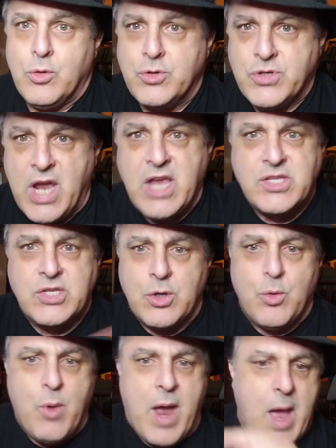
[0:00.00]
chasing
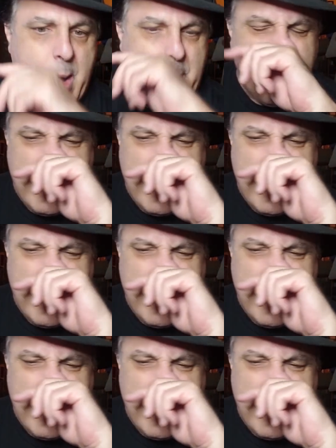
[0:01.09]
around